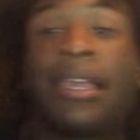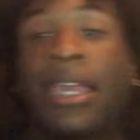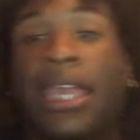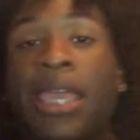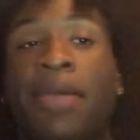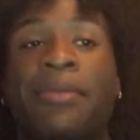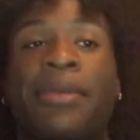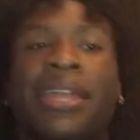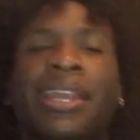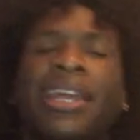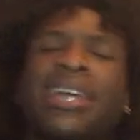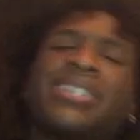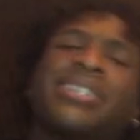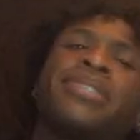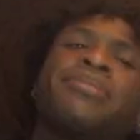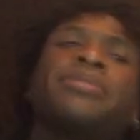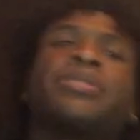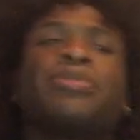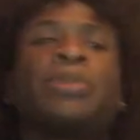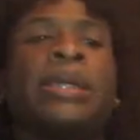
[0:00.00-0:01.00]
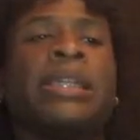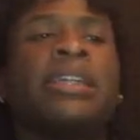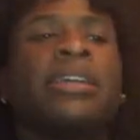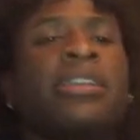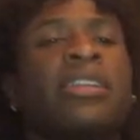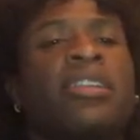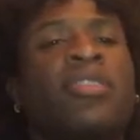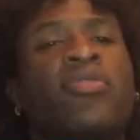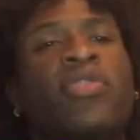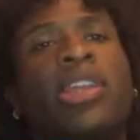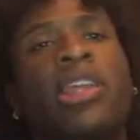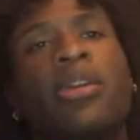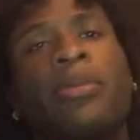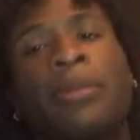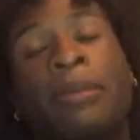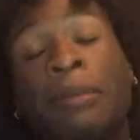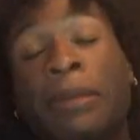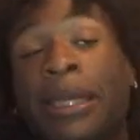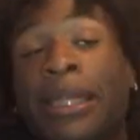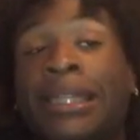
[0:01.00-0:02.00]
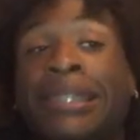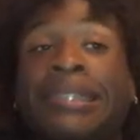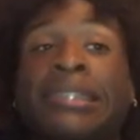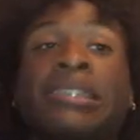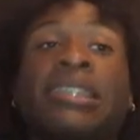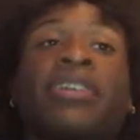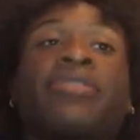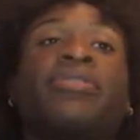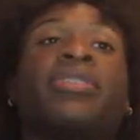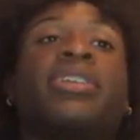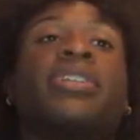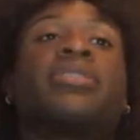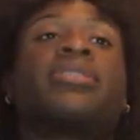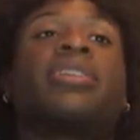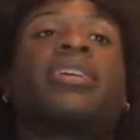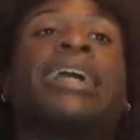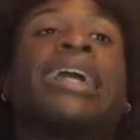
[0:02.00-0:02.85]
Hey, man, that seems to be the end of the video, but man, this is definitely a song